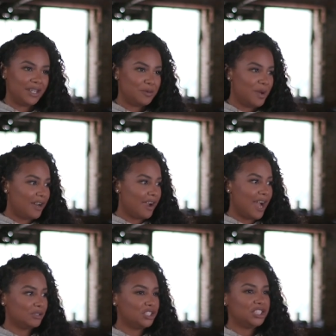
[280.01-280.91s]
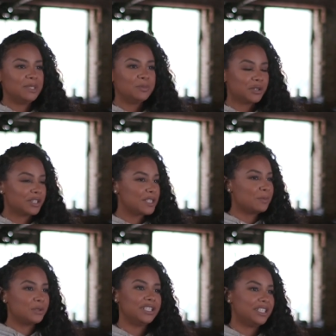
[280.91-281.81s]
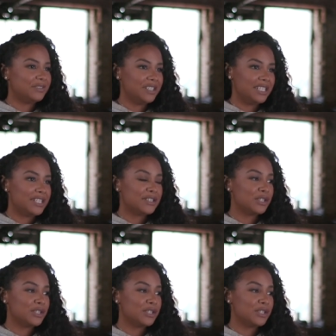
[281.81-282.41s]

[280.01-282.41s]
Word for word: no matter how cheap or exploitative it is.